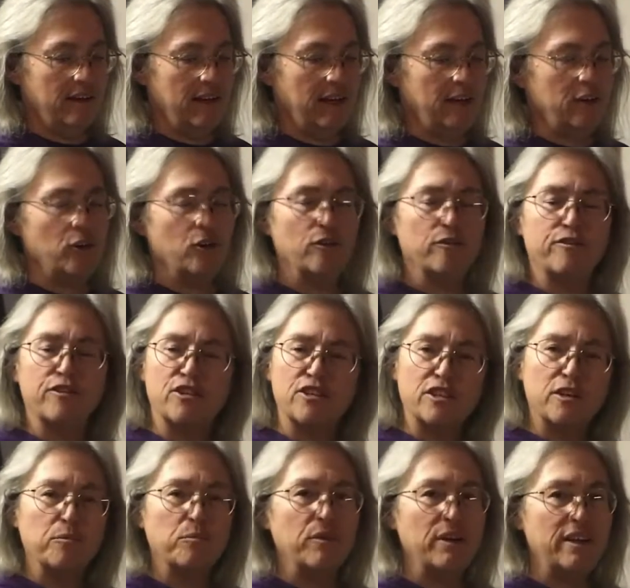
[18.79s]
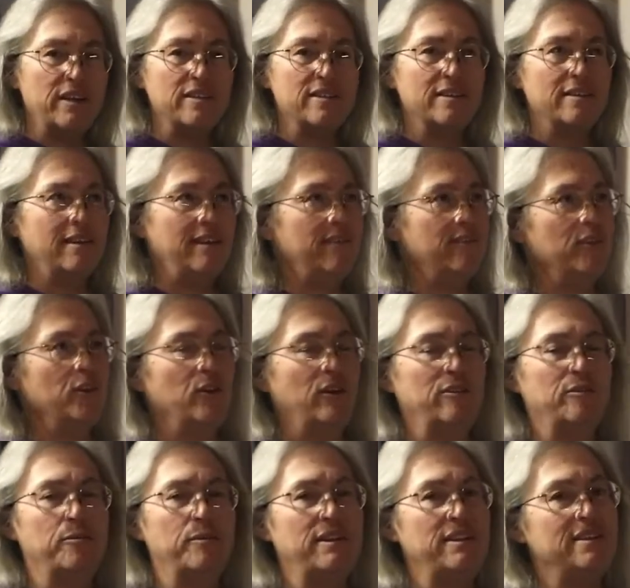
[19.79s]
I don't know, for some reason, even though
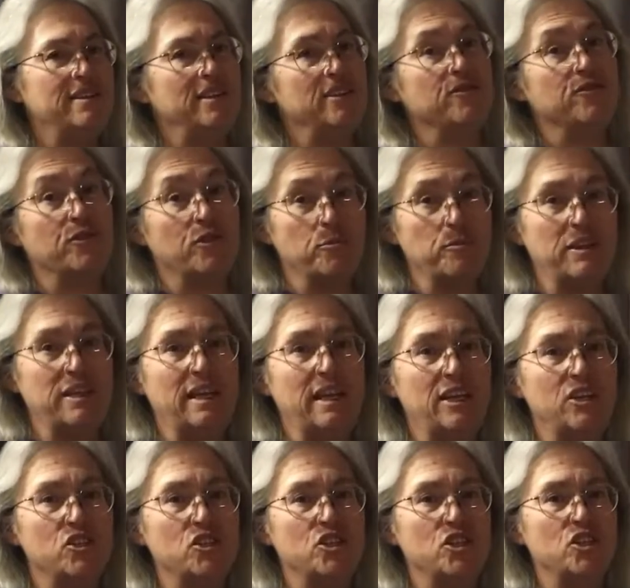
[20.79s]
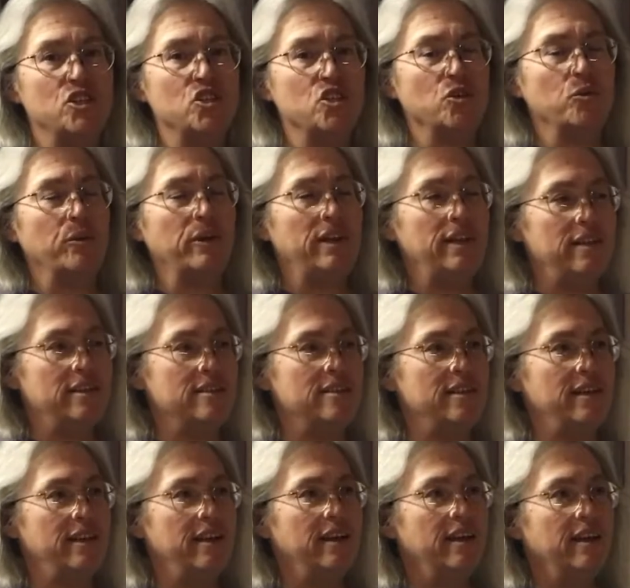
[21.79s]
everybody says fermentation is so
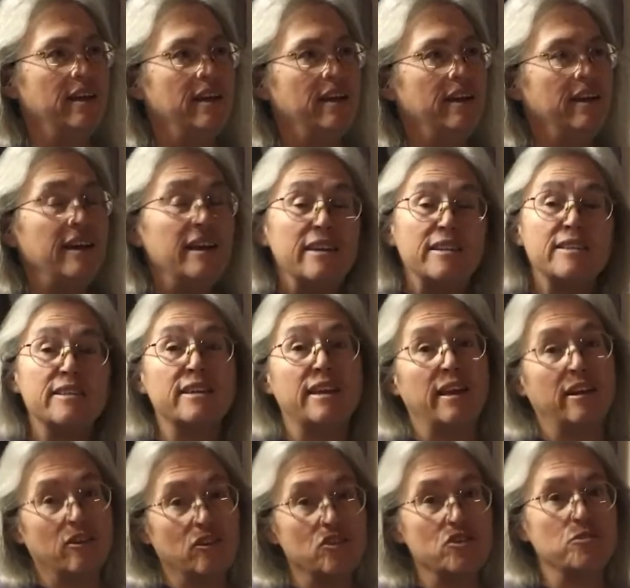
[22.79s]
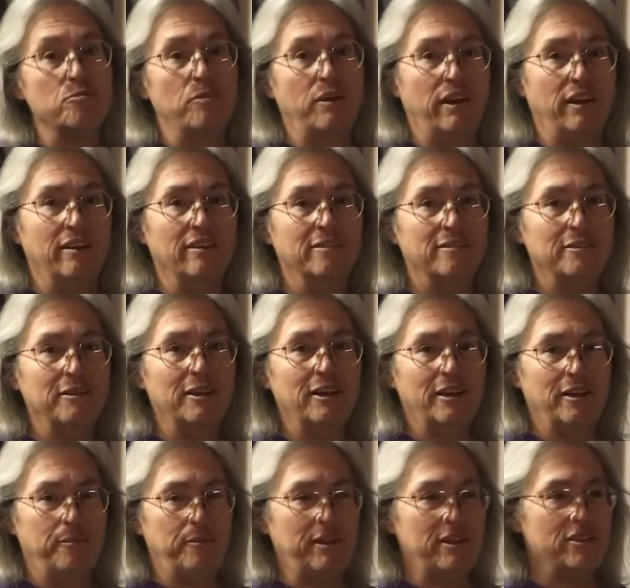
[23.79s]
easy, it scares me.
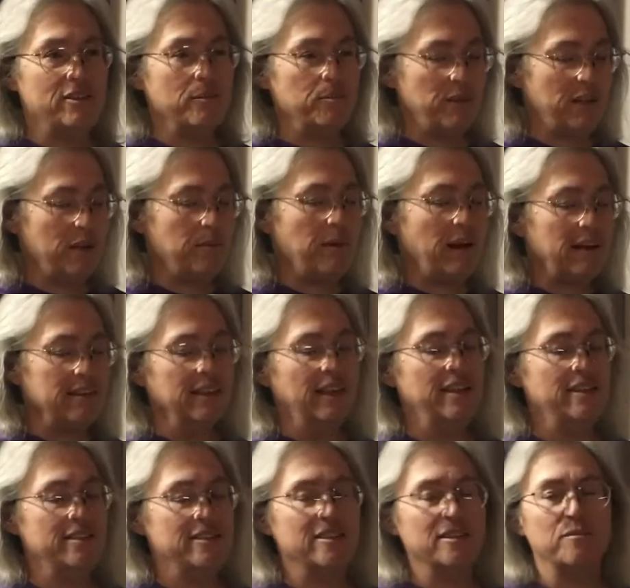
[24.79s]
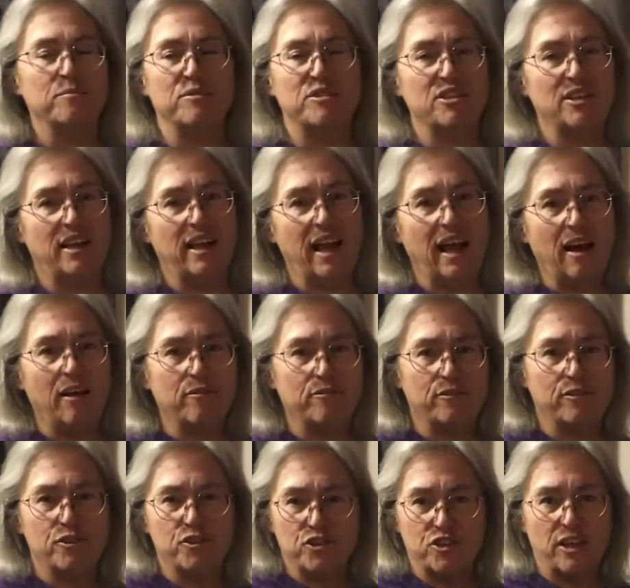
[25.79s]
I mean, something about letting something set
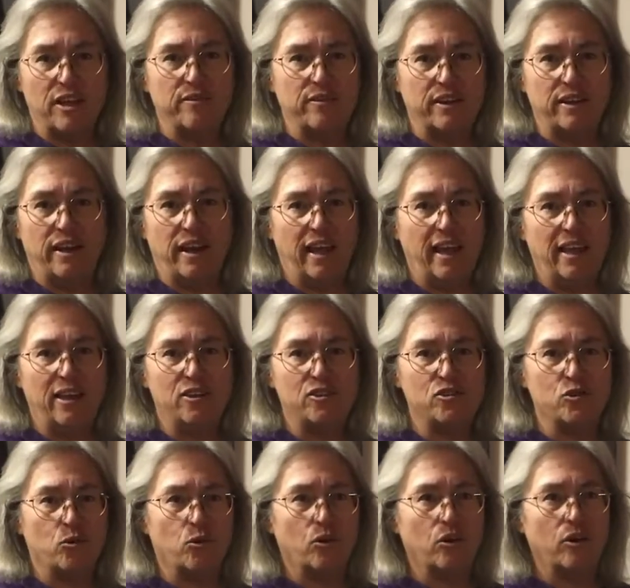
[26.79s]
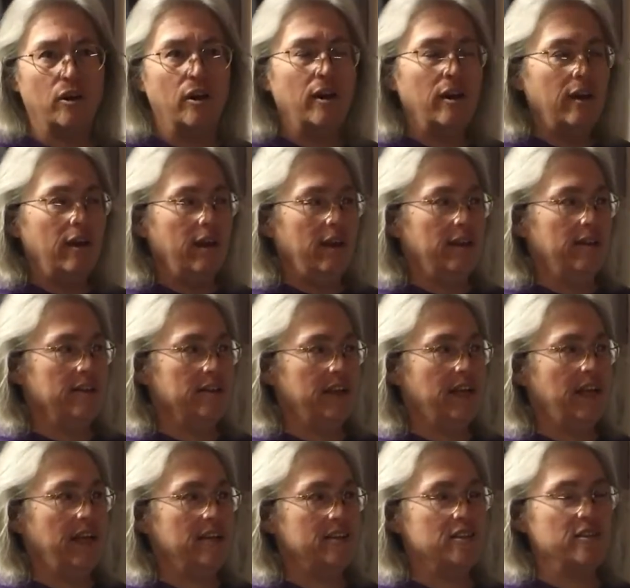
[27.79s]
out for 7 days, or in the
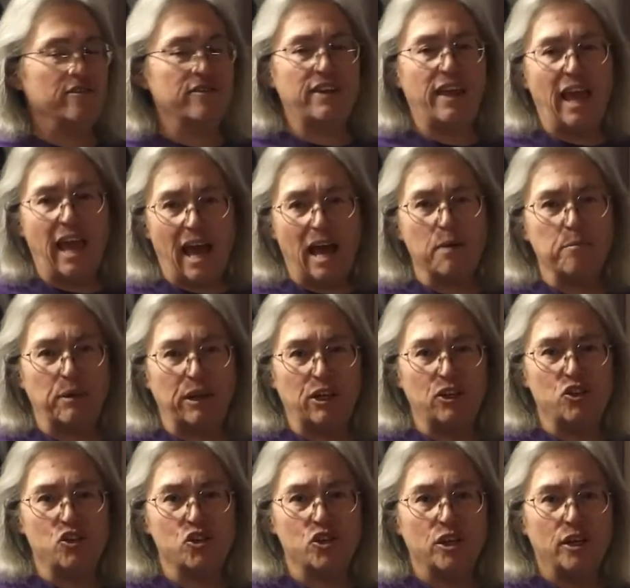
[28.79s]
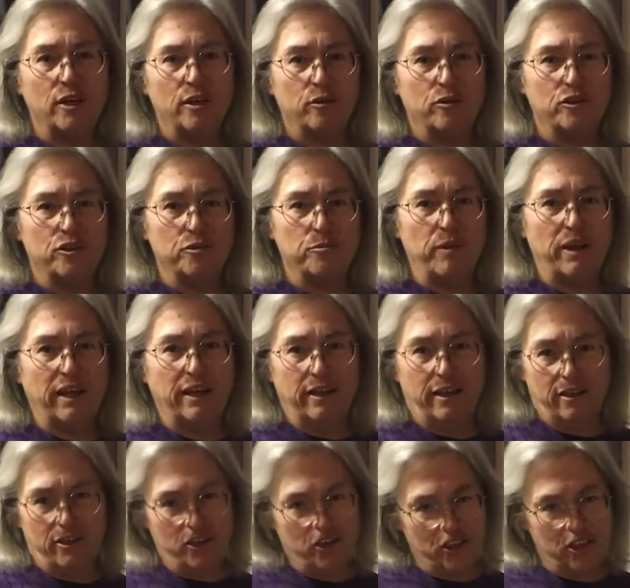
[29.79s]
case of cabbage, to make it
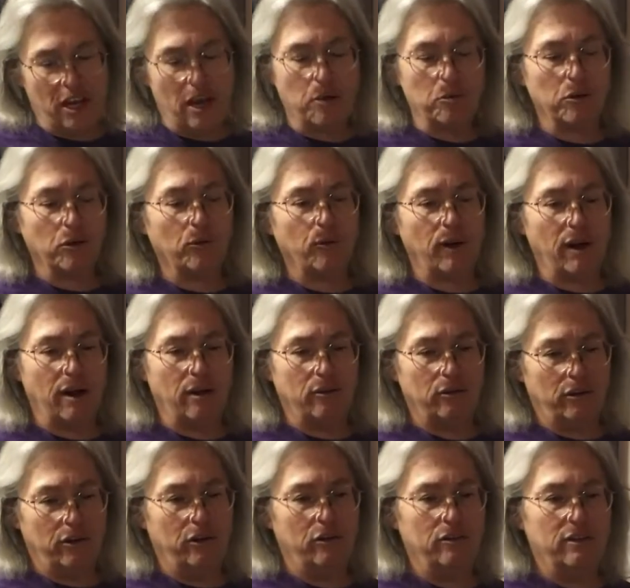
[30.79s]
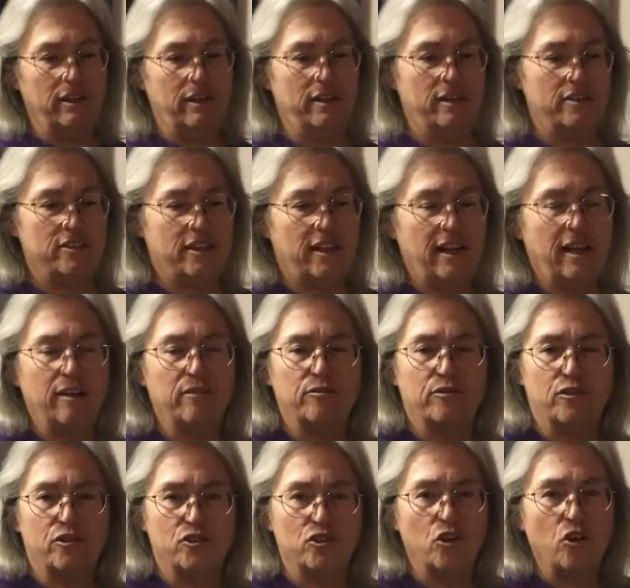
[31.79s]
into sauerkraut, letting it set out
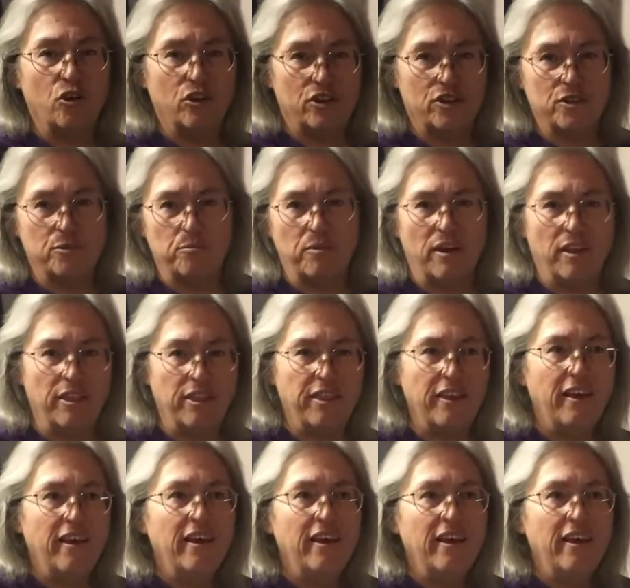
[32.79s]
for as long as a month.